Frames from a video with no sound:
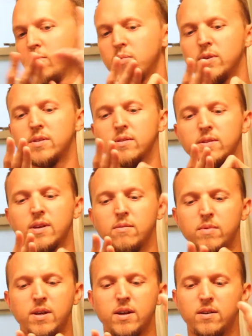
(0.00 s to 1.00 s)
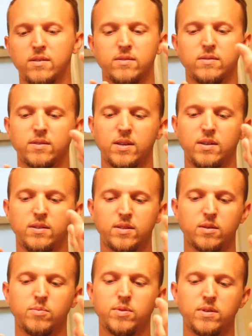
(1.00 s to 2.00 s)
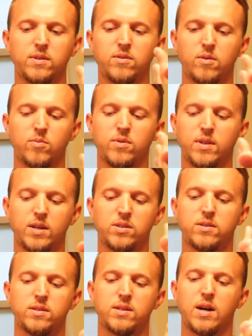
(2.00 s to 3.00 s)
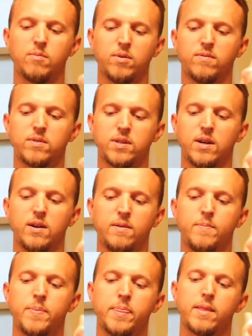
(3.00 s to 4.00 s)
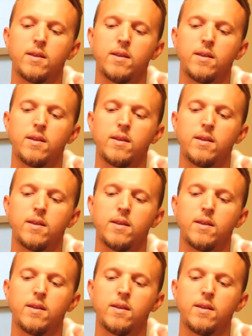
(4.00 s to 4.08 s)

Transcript: bristles coming out. Again, it's completely normal. That should stop over time.